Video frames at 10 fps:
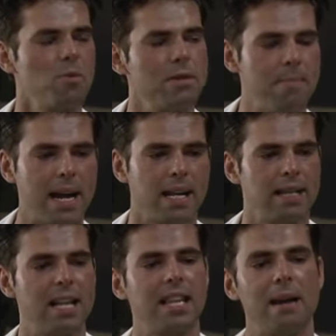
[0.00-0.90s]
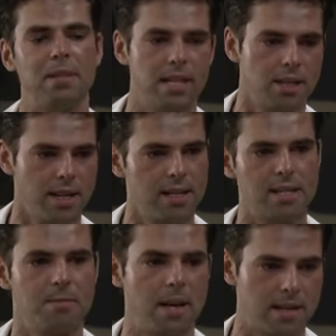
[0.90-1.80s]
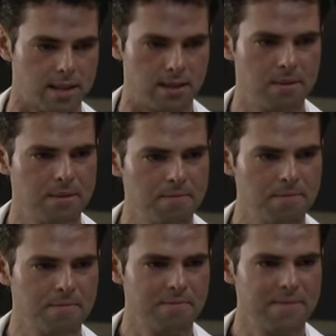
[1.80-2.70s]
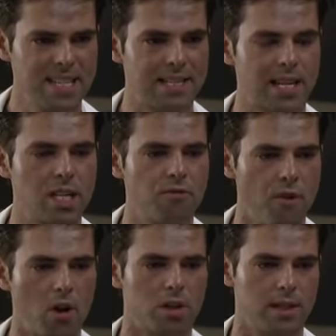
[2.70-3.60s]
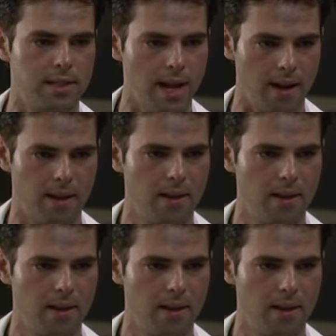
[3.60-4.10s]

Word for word: Robin went back in that lab to get Jason's medicine. It's his fault she's